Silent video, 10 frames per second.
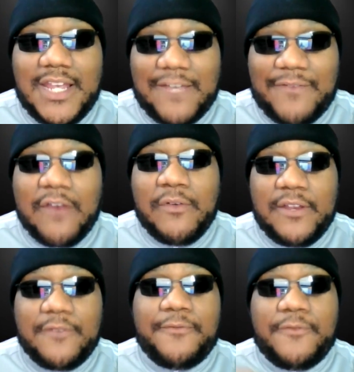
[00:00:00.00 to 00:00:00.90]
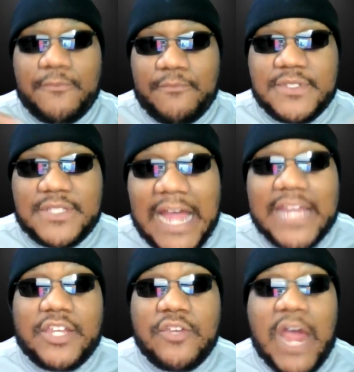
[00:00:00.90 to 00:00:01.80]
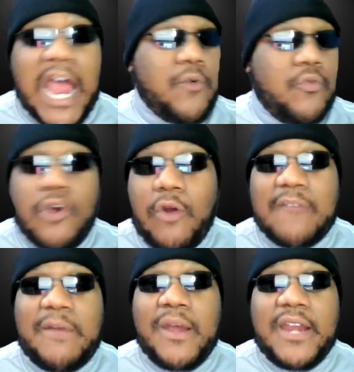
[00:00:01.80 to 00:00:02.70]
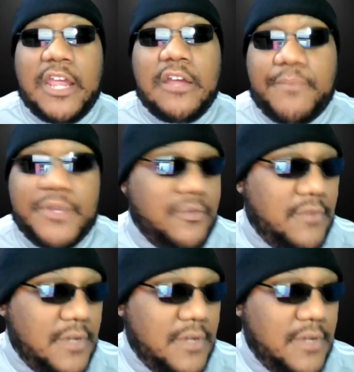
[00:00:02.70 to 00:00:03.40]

And if I really like you, I will go out of my way to help